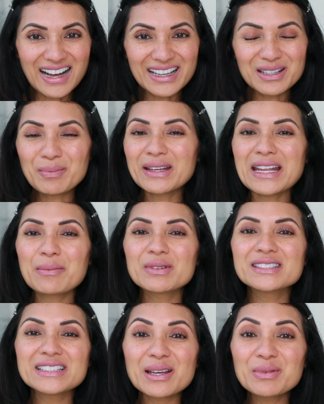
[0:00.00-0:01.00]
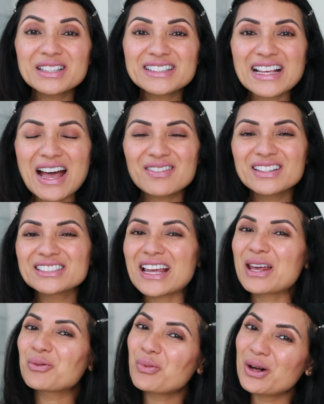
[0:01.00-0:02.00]
Hi, my name is Debbie Savage
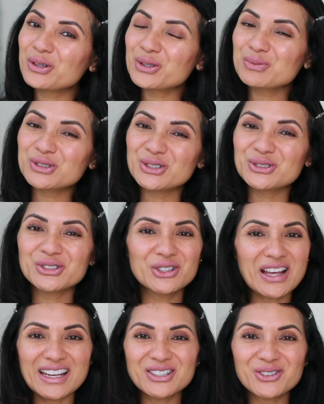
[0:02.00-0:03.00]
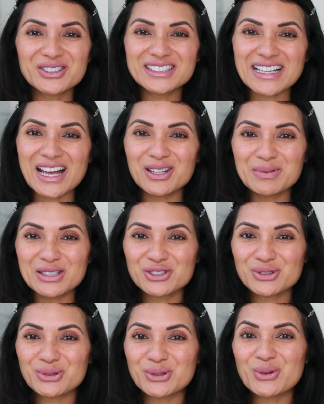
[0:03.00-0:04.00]
and welcome to Thine Own Style Be
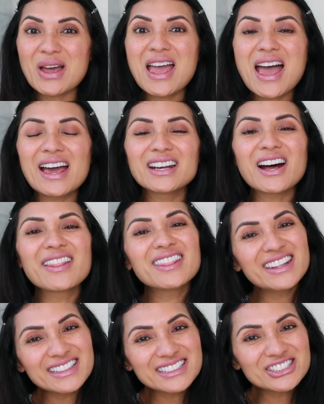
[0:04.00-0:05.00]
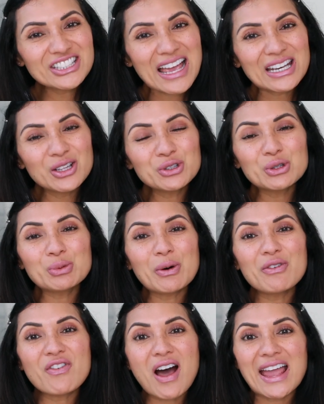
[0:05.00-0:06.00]
True. And on this channel you
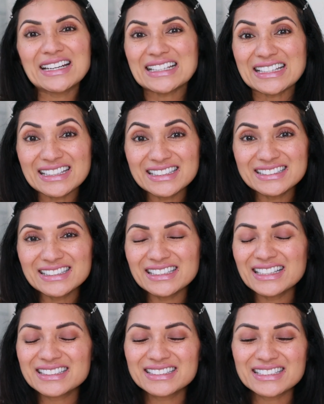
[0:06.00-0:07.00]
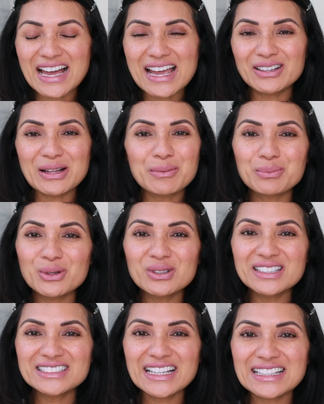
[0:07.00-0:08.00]
will find easy style and
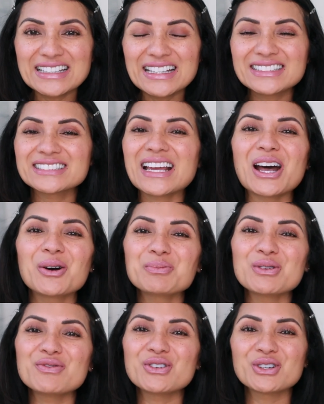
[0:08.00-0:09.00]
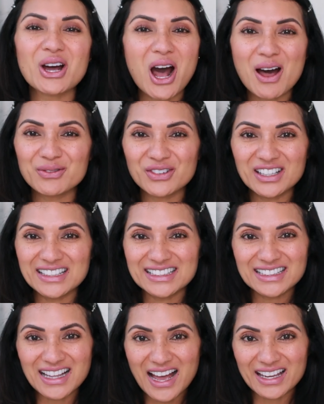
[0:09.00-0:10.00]
beauty techniques to help you feel confident
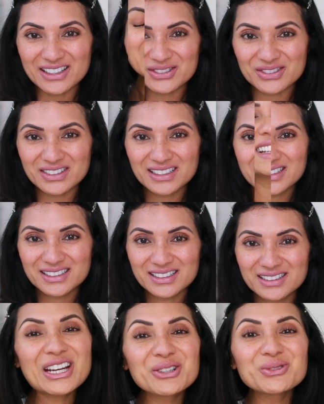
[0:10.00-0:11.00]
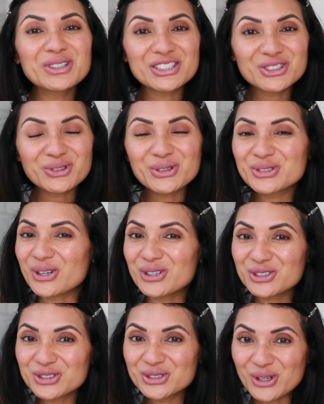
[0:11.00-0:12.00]
in life. Skincare rituals
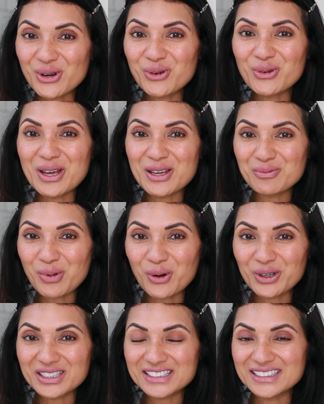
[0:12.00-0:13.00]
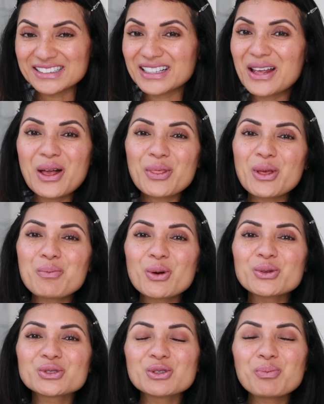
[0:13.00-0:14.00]
are so important. The
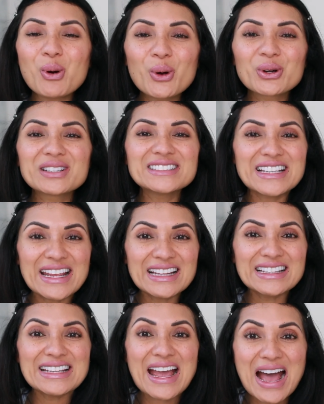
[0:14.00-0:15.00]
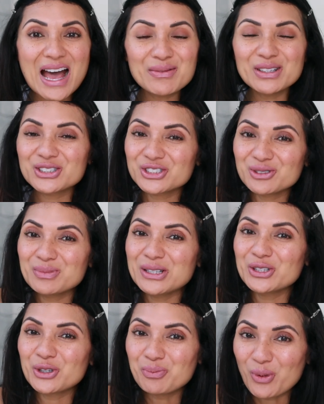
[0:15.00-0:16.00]
most important daily habit should be
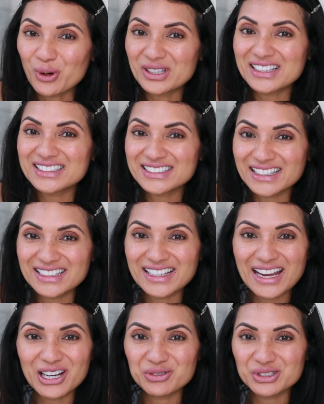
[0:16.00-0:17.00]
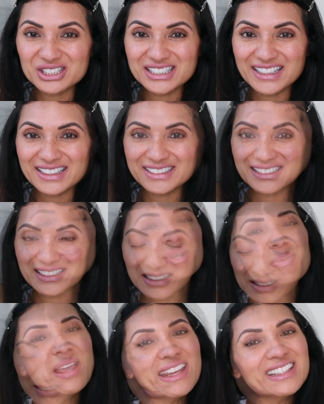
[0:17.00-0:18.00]
your morning skincare routine. We
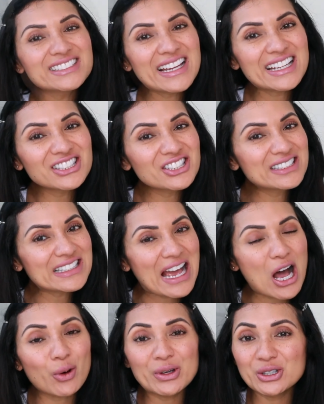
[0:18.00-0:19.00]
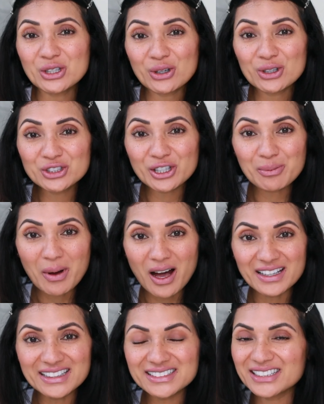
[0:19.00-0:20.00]
pay attention to how we nourish our
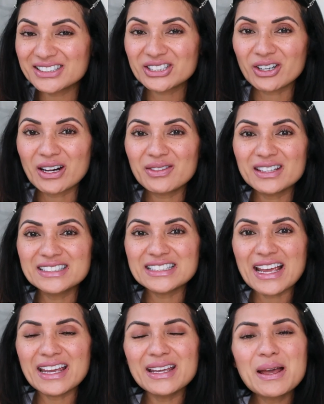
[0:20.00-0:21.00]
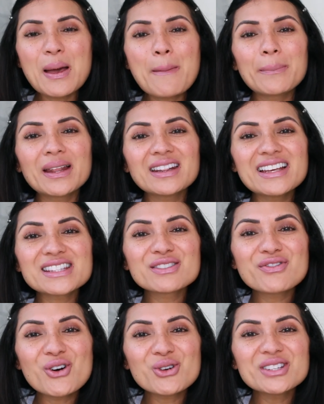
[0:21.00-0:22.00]
bodies to start off the day, but let's
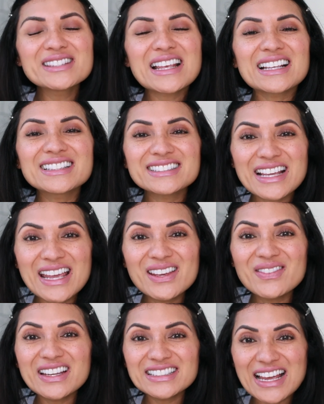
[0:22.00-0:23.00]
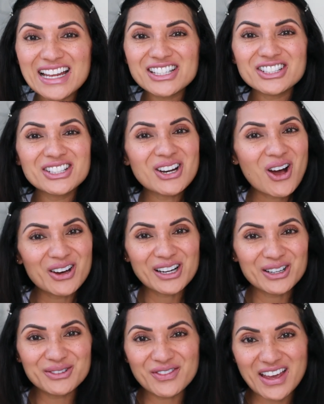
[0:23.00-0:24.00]
focus that same attention on
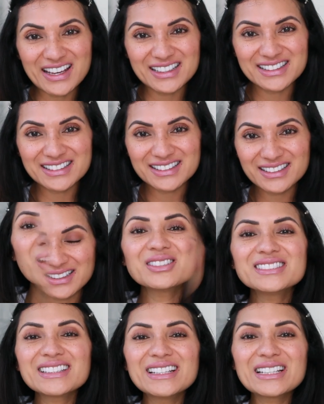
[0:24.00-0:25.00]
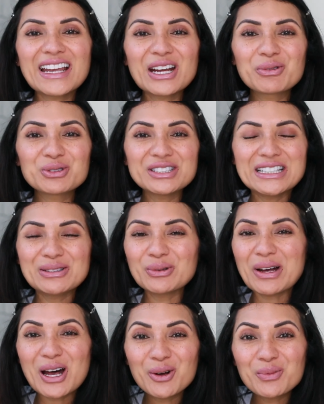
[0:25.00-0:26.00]
our face. Our skincare routine will
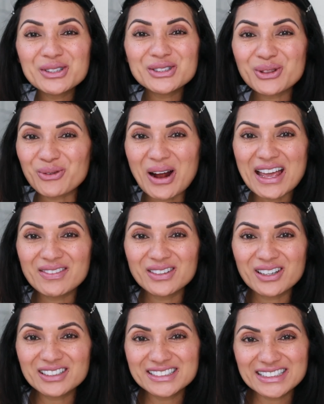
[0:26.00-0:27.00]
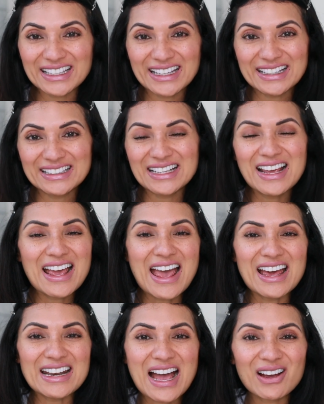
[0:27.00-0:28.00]
help us thrive in our skin,
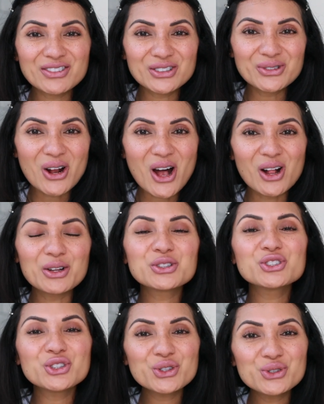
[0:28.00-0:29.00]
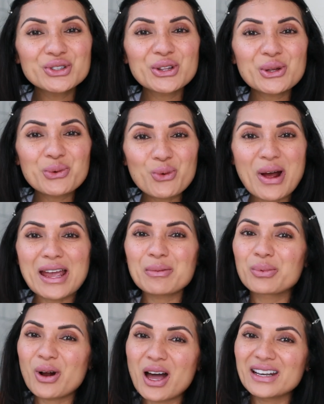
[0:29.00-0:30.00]
and after all, choosing the right
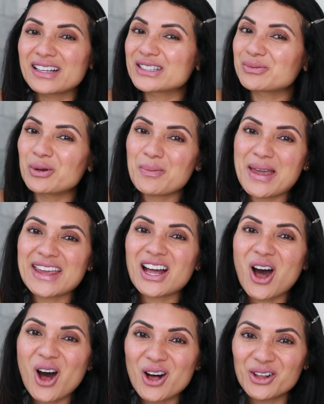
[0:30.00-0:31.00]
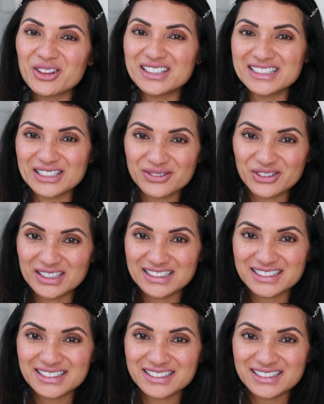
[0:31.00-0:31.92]
products will make all the difference.